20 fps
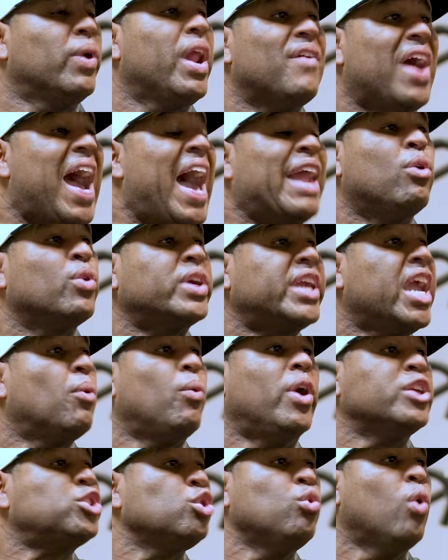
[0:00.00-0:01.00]
whatever. I don't care
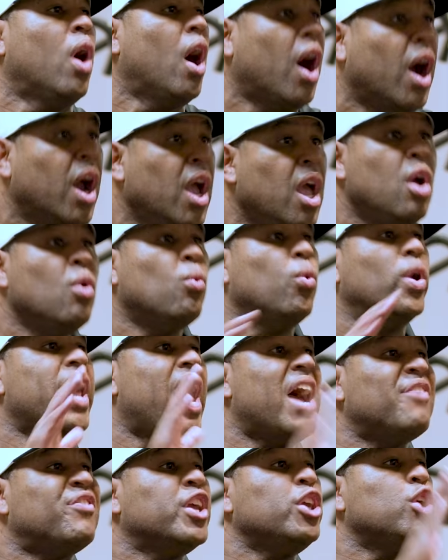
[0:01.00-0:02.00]
what you are.
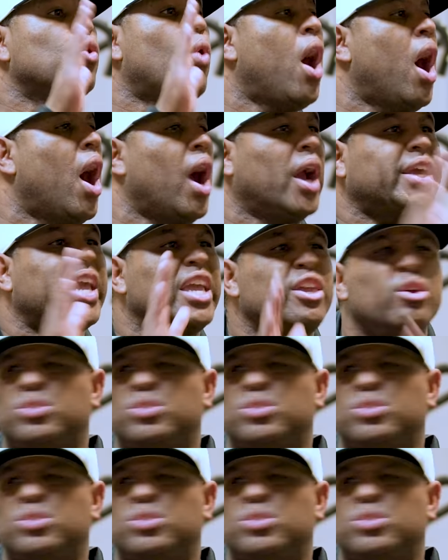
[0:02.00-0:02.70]
Whatever you are, can